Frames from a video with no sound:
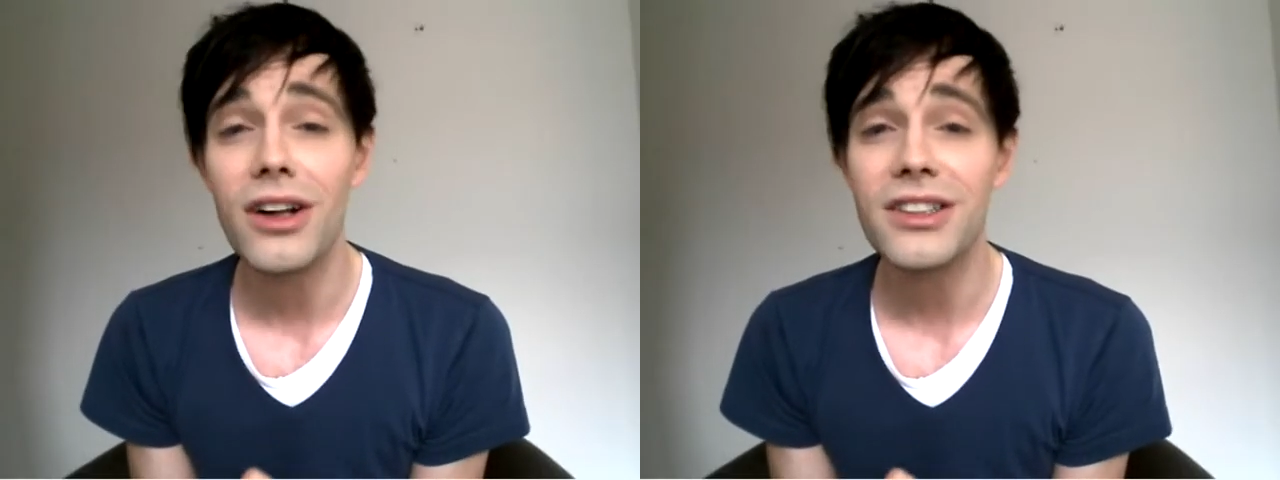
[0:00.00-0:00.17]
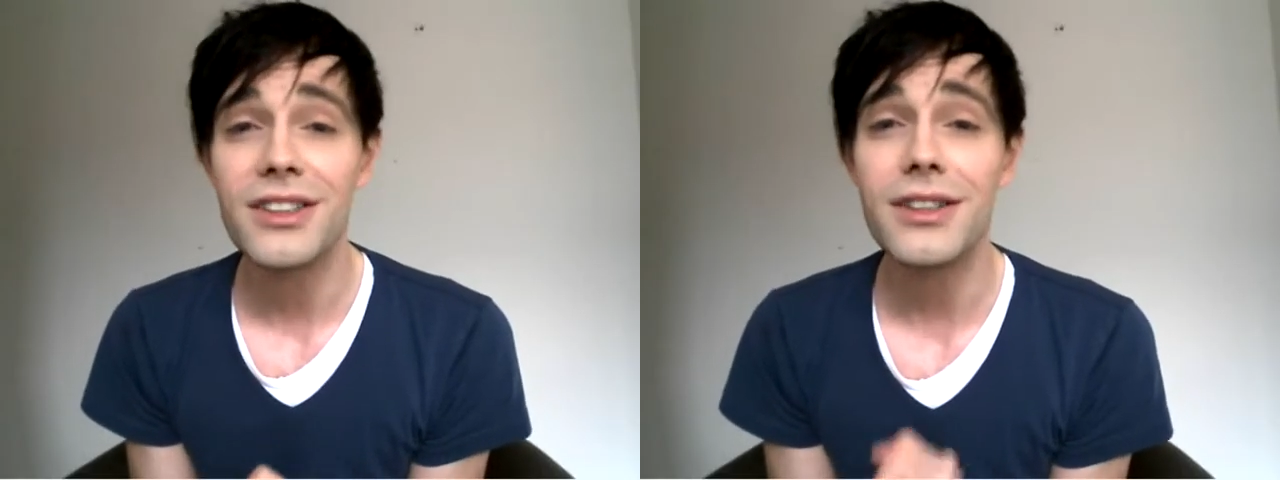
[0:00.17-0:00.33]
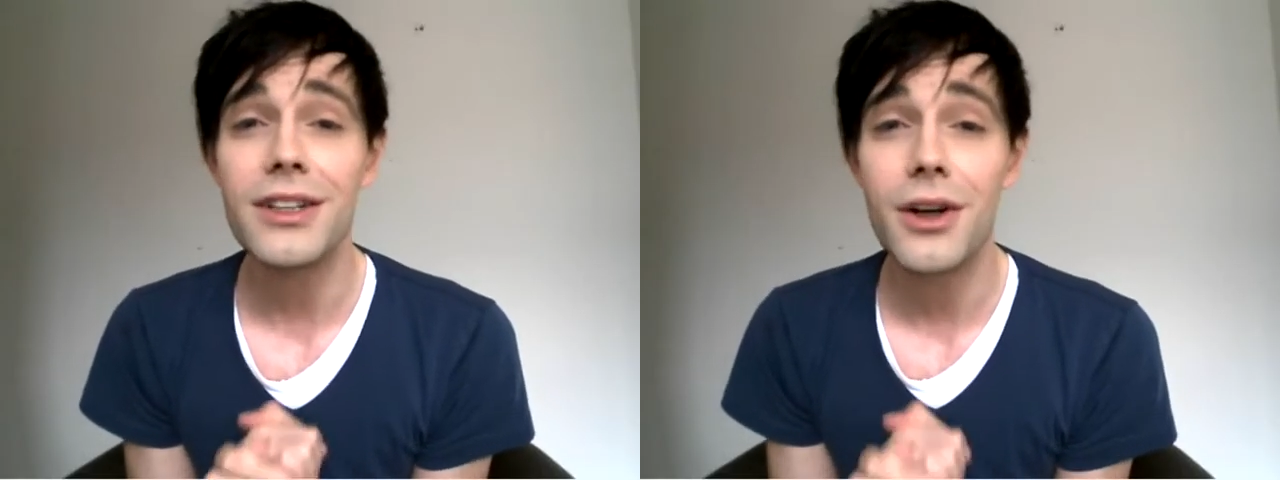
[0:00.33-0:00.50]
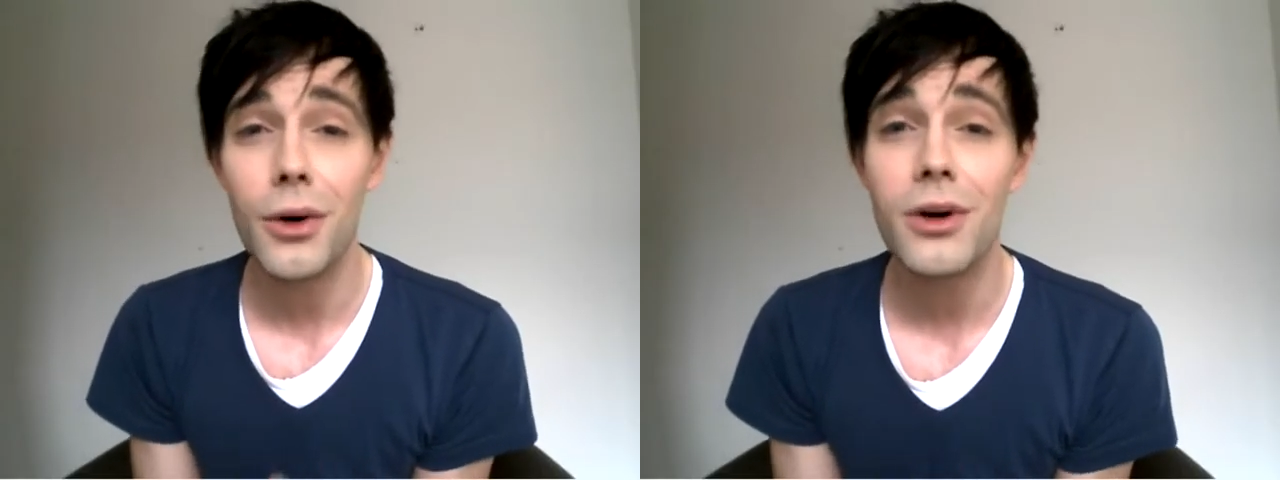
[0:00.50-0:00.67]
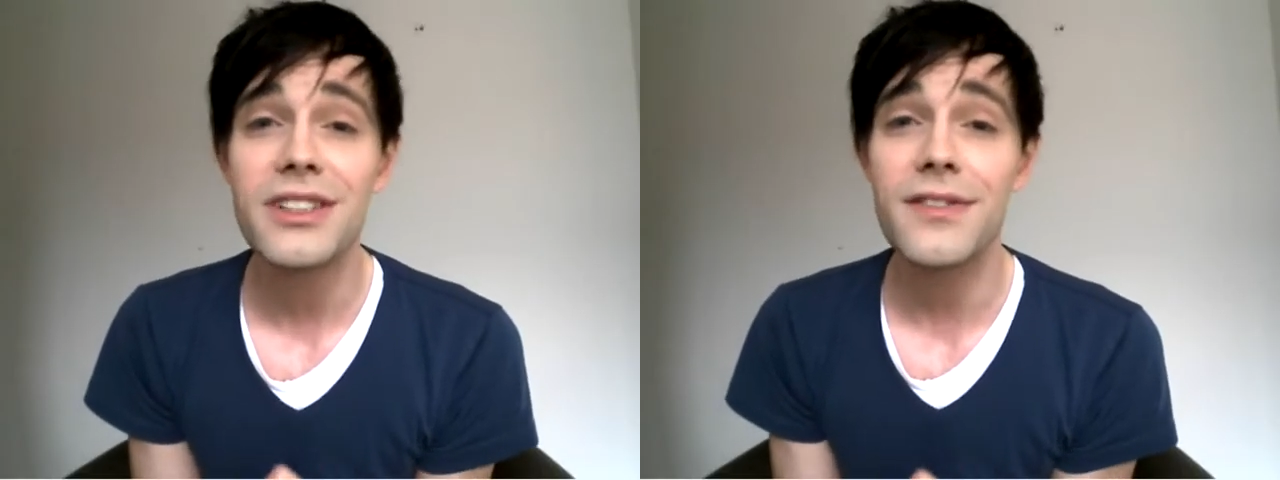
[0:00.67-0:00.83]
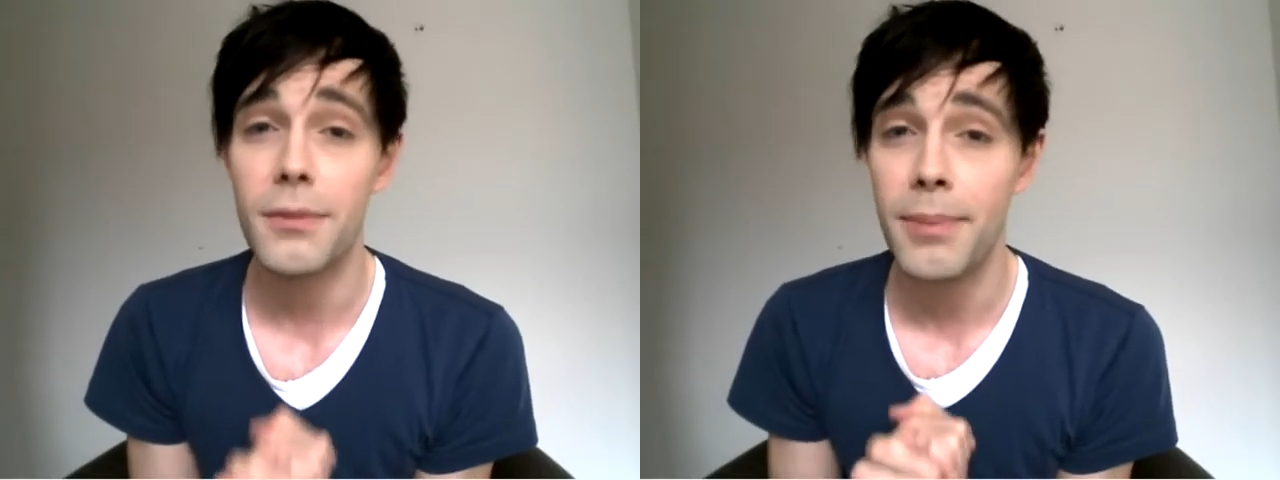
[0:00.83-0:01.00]
alter the
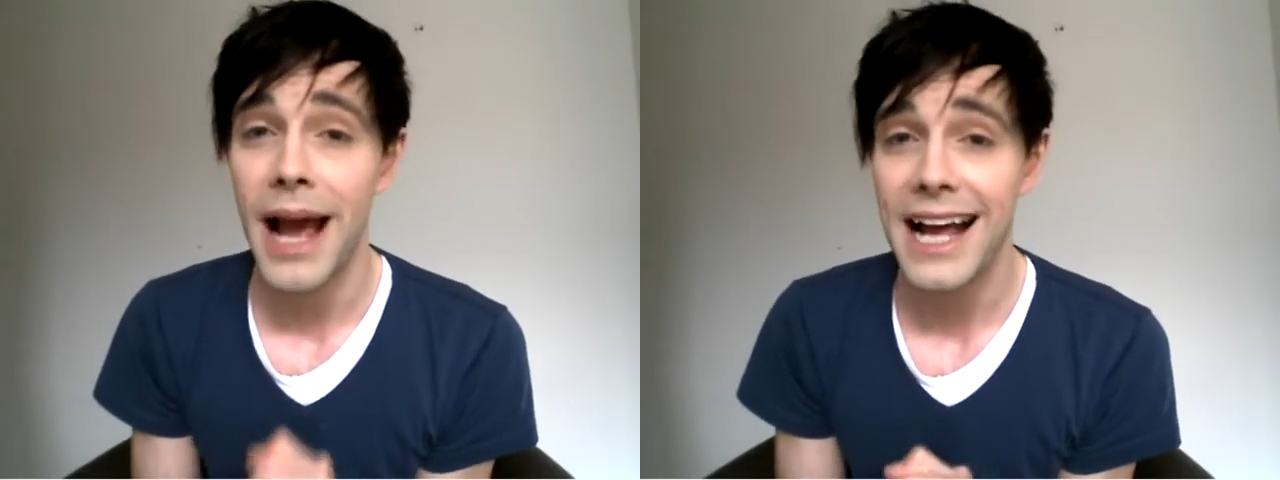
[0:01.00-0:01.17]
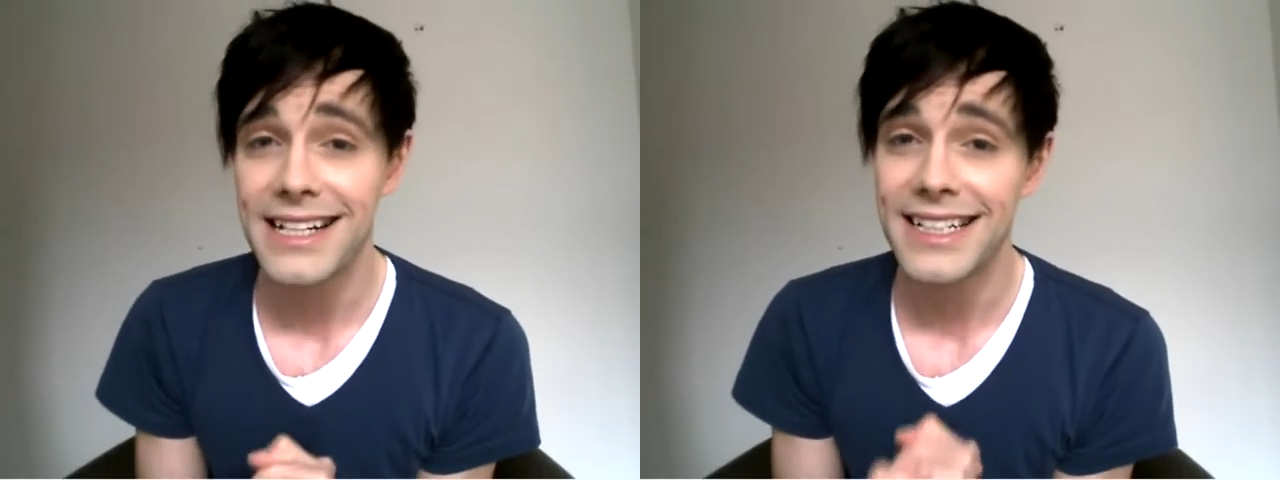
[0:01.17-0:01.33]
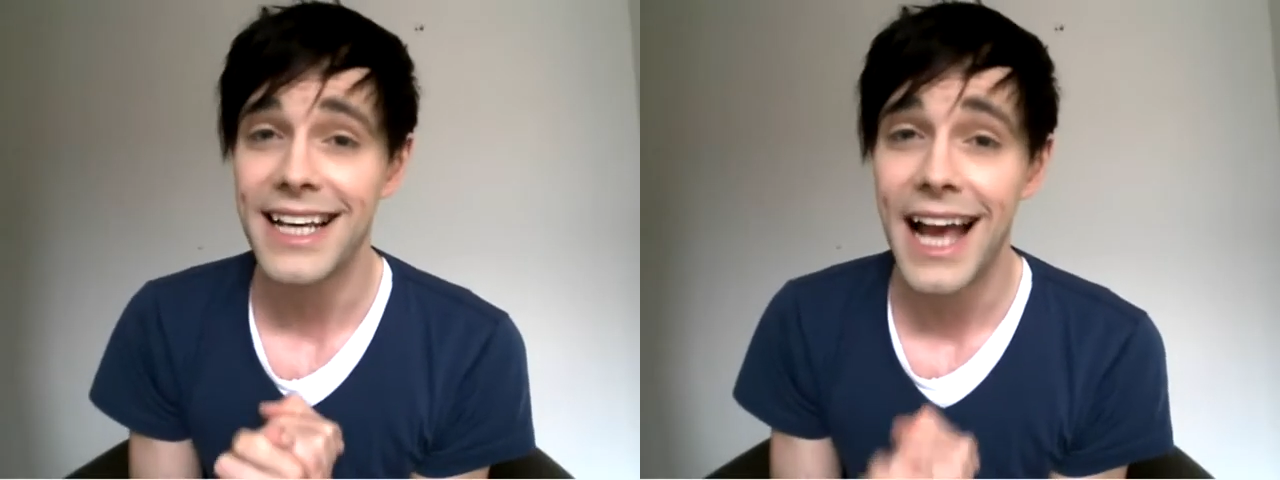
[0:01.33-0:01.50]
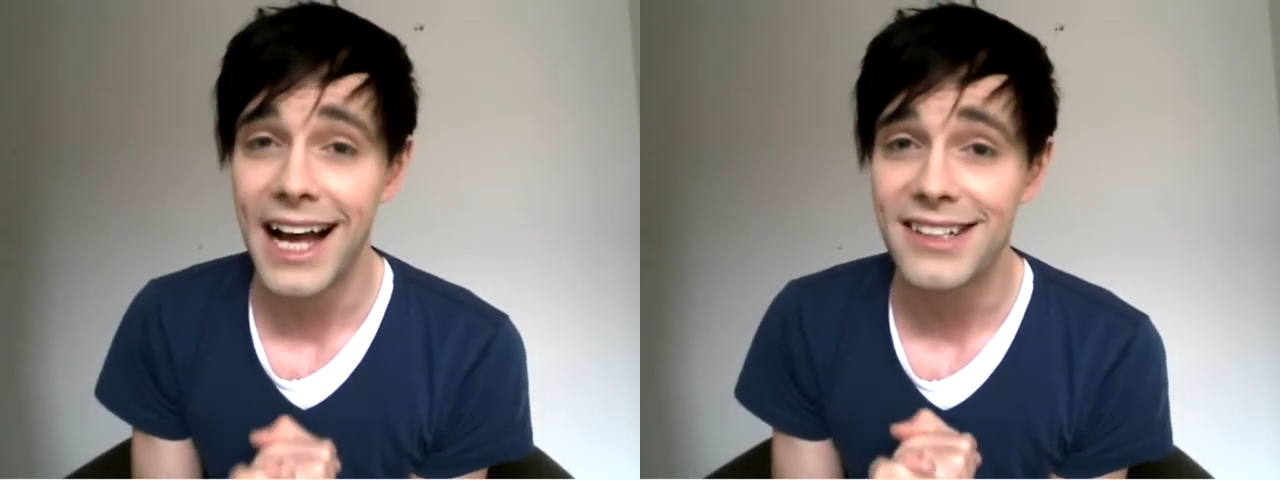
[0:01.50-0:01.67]
course of a passing